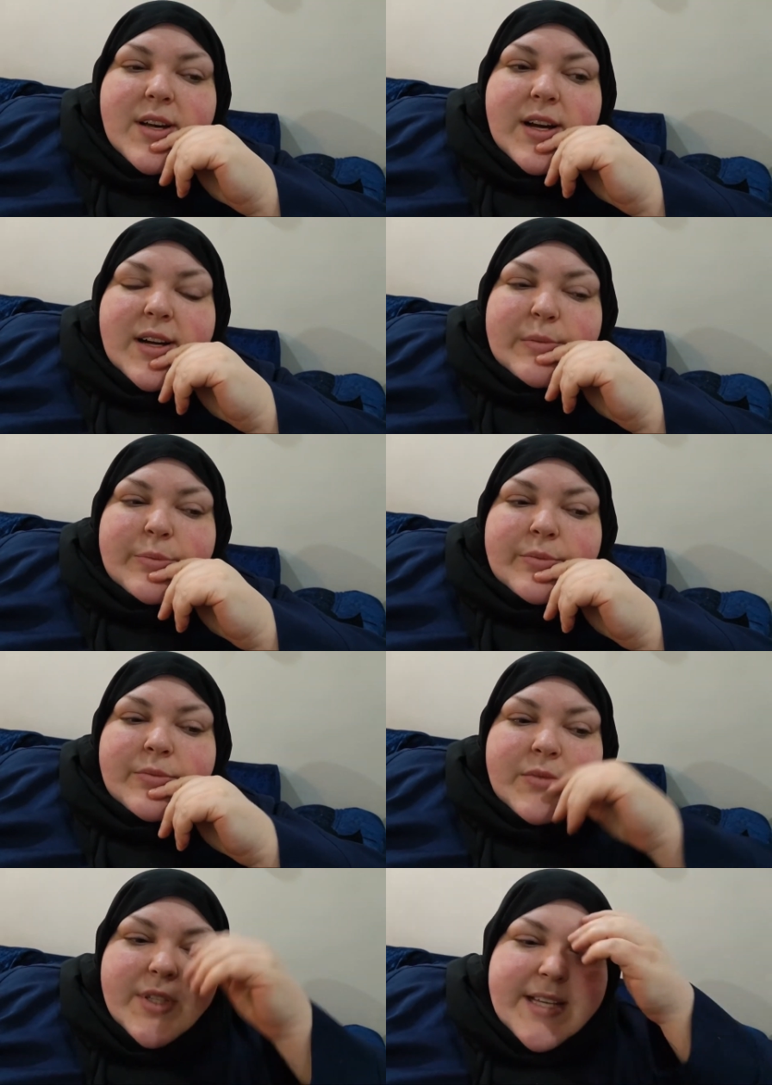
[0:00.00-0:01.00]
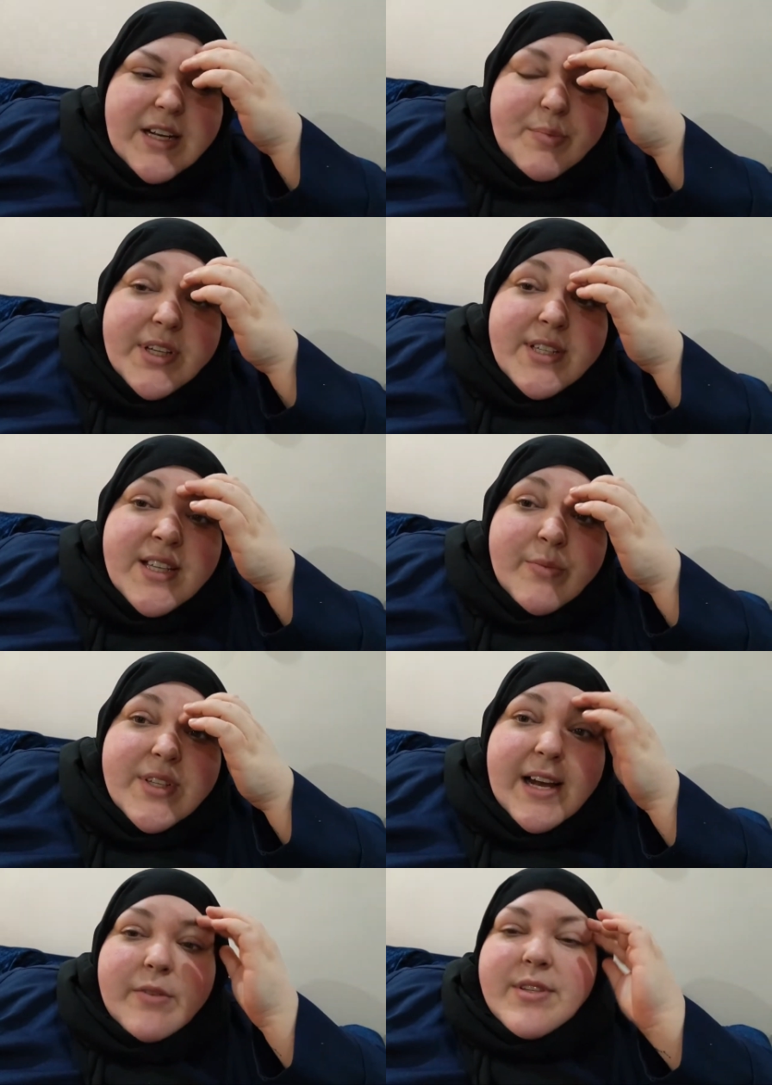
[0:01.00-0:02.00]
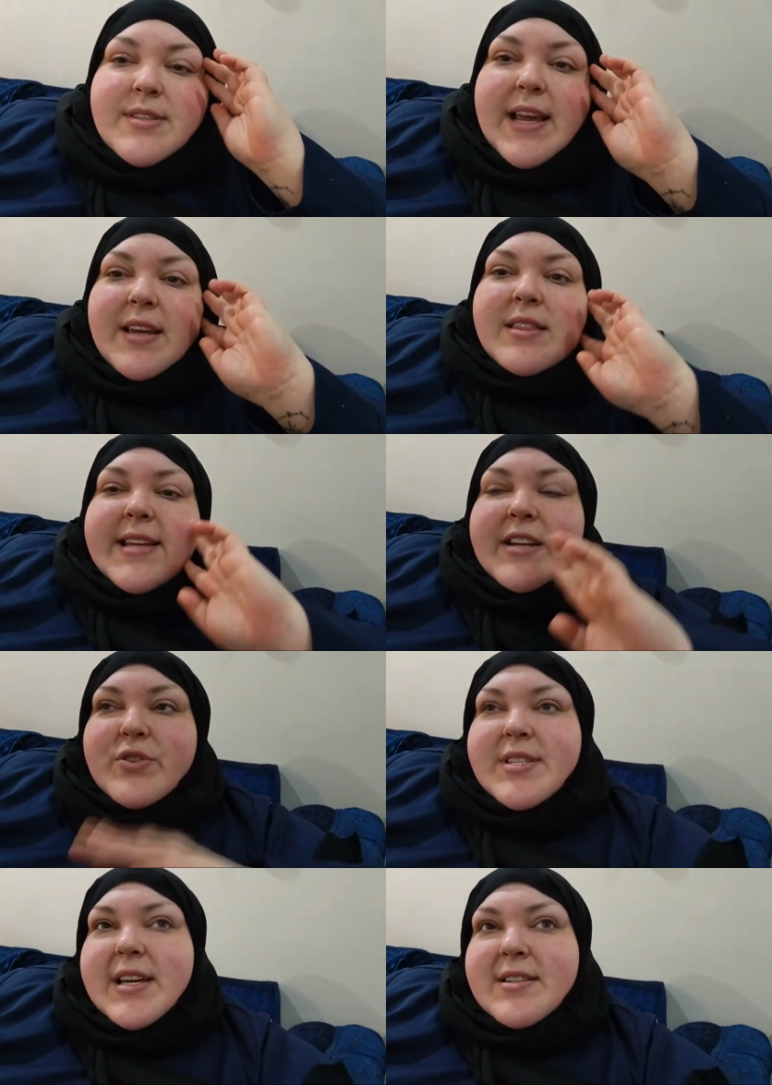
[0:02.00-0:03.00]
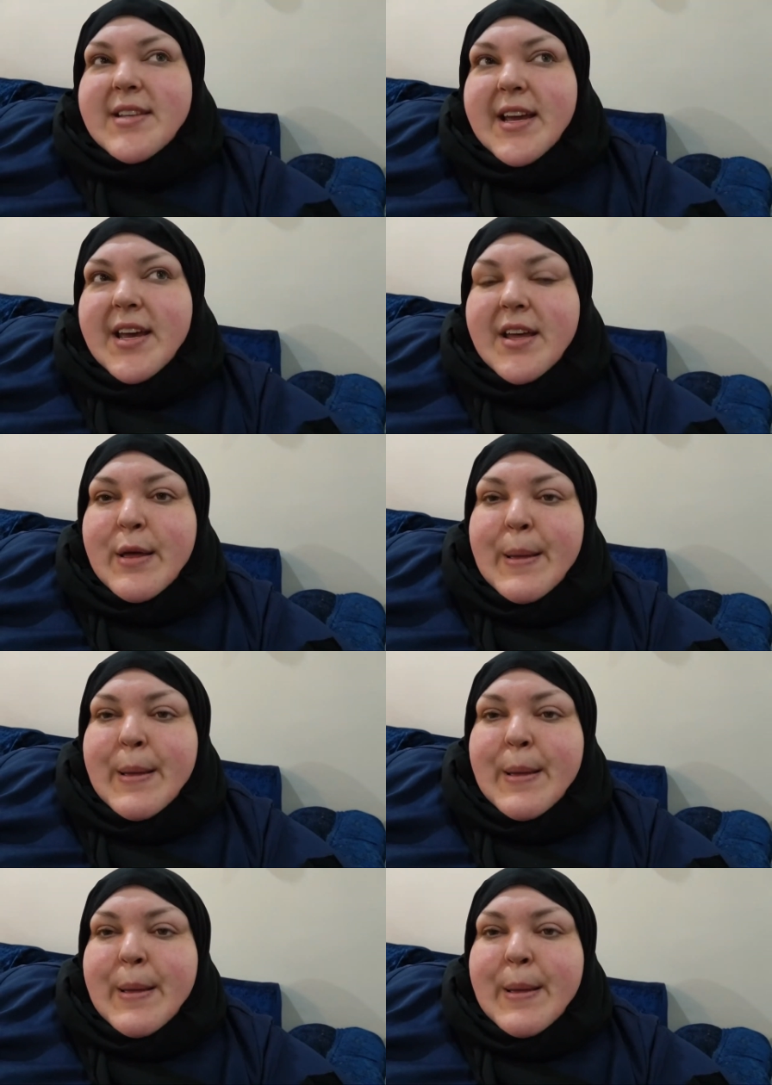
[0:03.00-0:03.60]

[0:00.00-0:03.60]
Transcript: um, sending police to someone's house, saying dangerous things like,